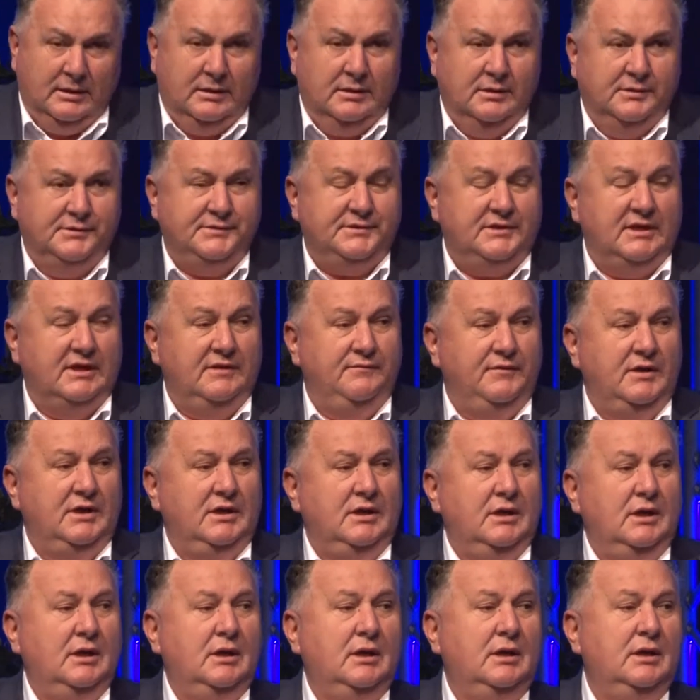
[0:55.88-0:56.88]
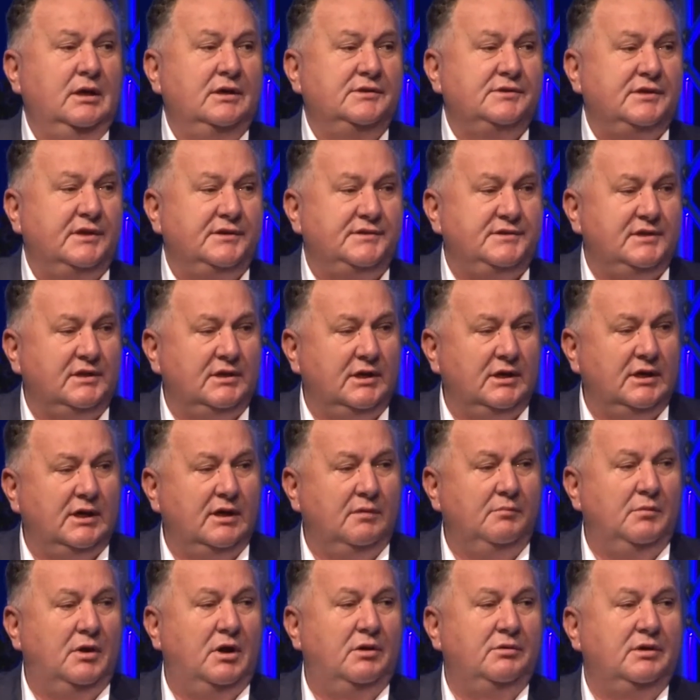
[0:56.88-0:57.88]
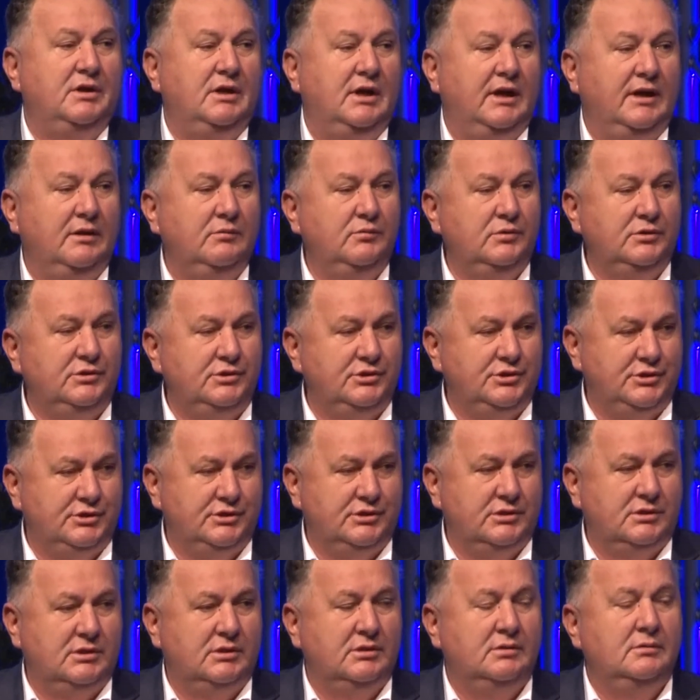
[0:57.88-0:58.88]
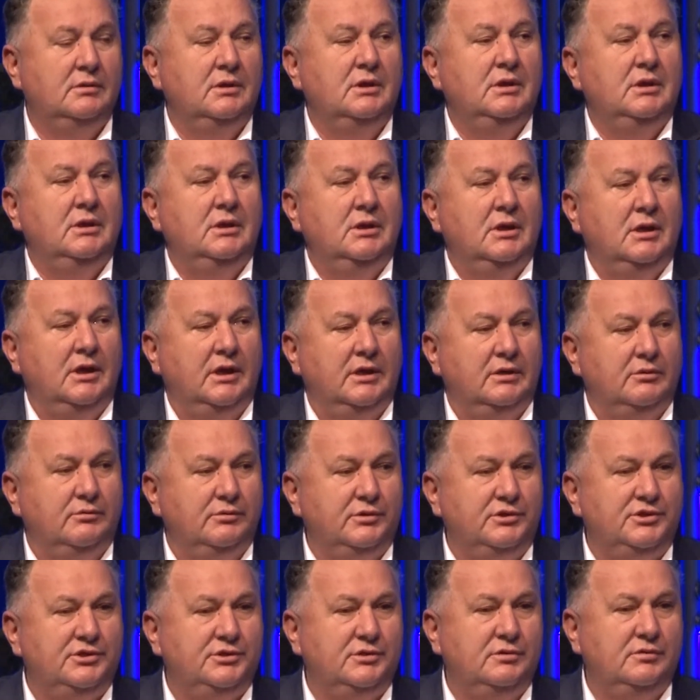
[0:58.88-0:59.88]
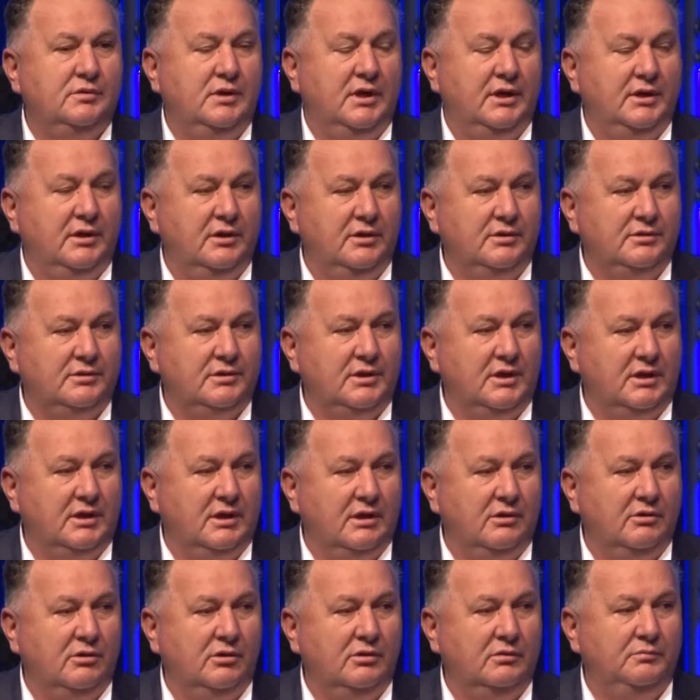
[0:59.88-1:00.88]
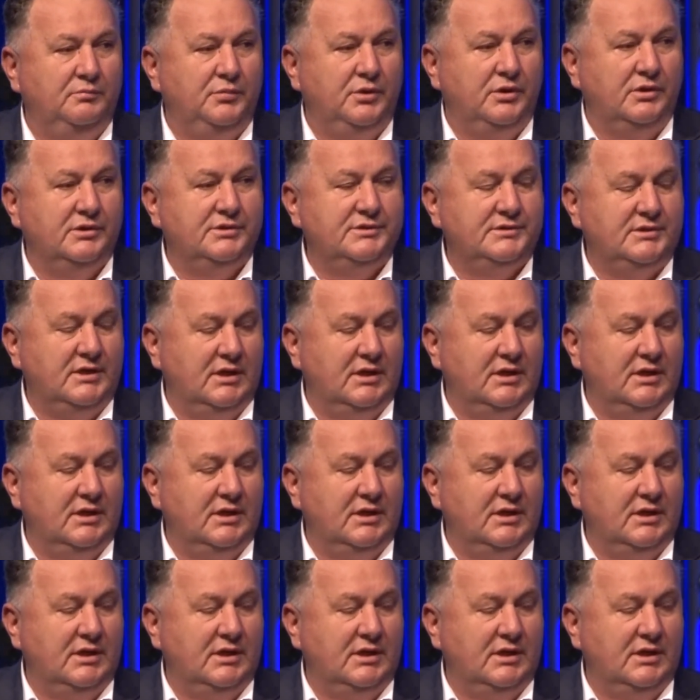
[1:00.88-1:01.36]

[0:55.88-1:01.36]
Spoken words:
Stevie, as I said in our Māori language, I greet you. I note that our old boss,